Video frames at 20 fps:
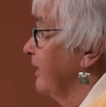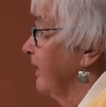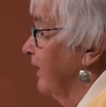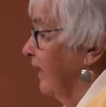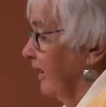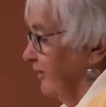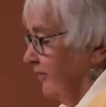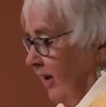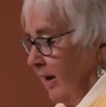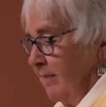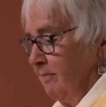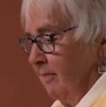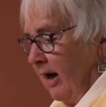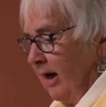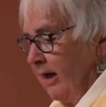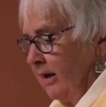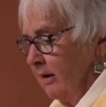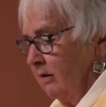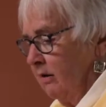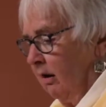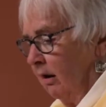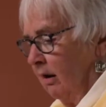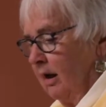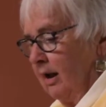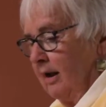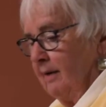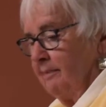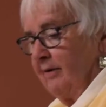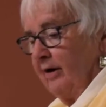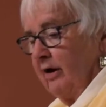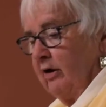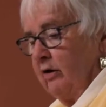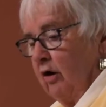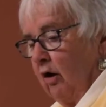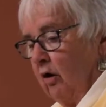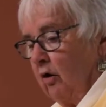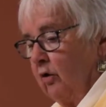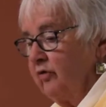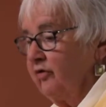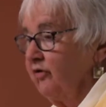as I might call up a
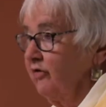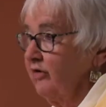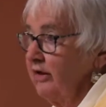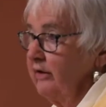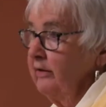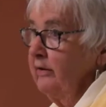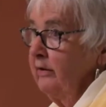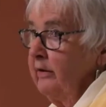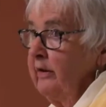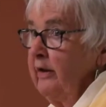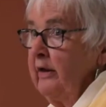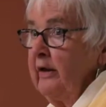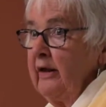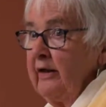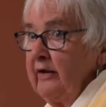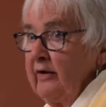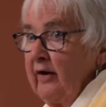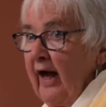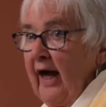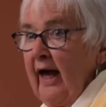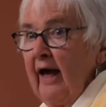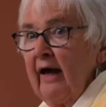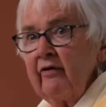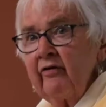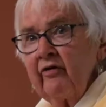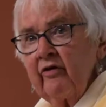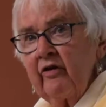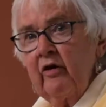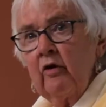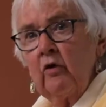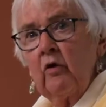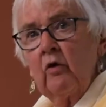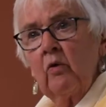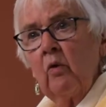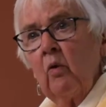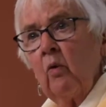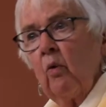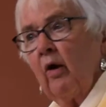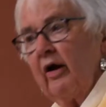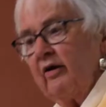ghost, to ask
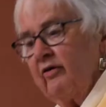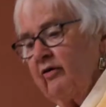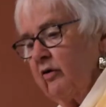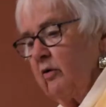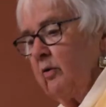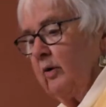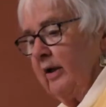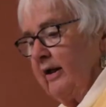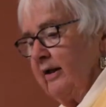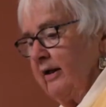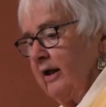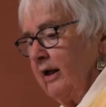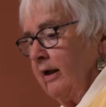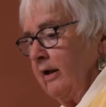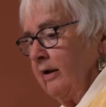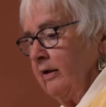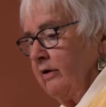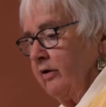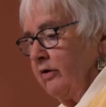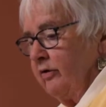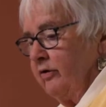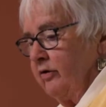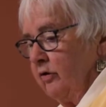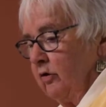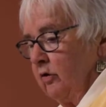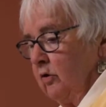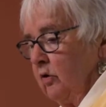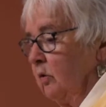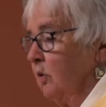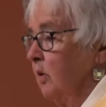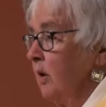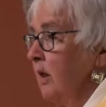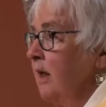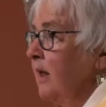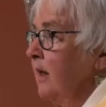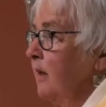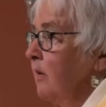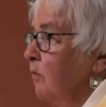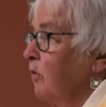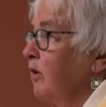you what you intend to do
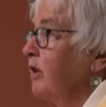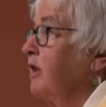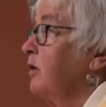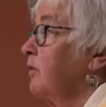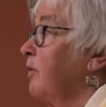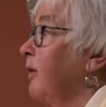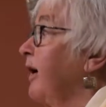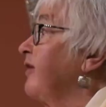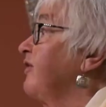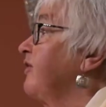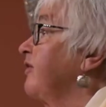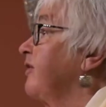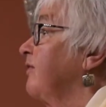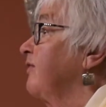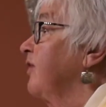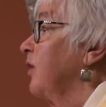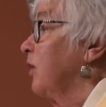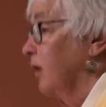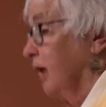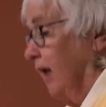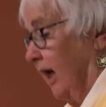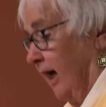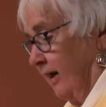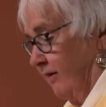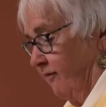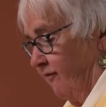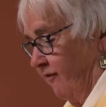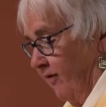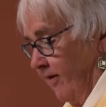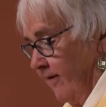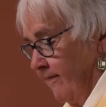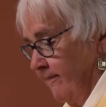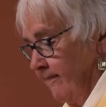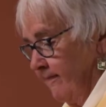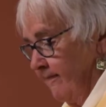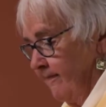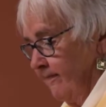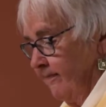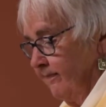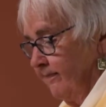with the rest of your life.
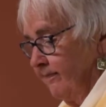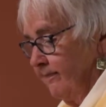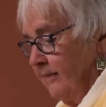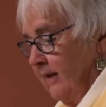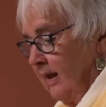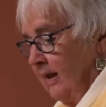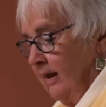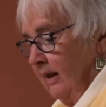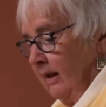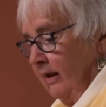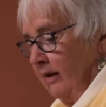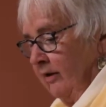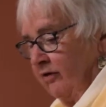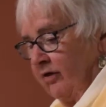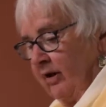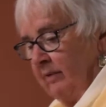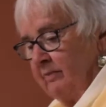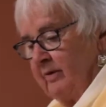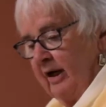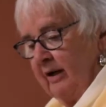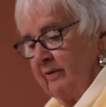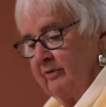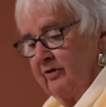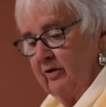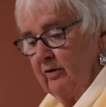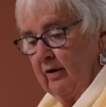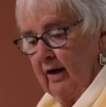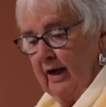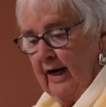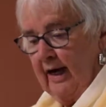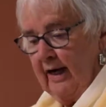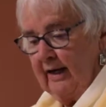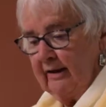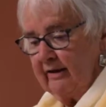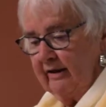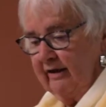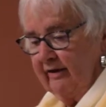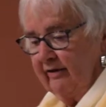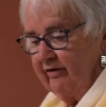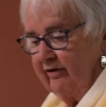Sometimes you
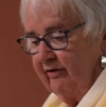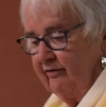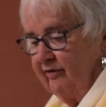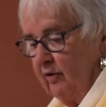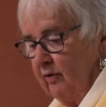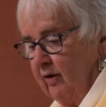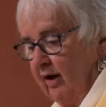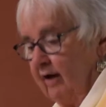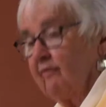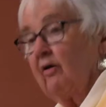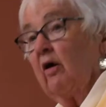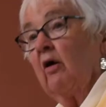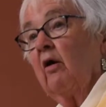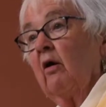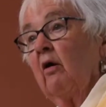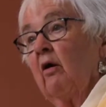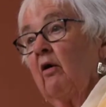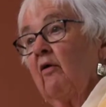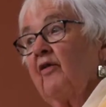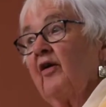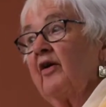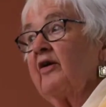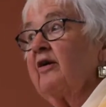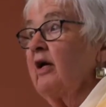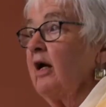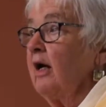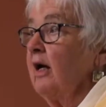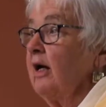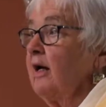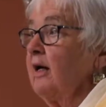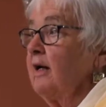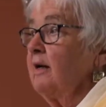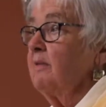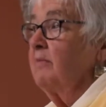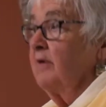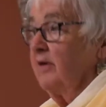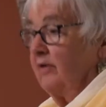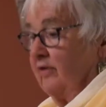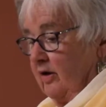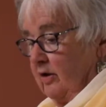act as if you have all the
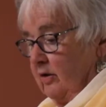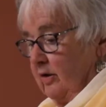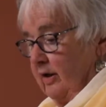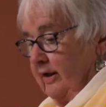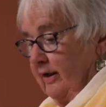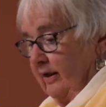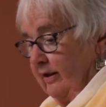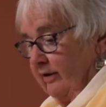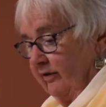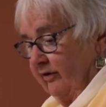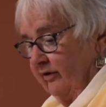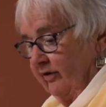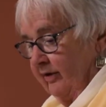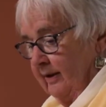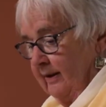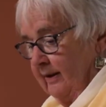time there is.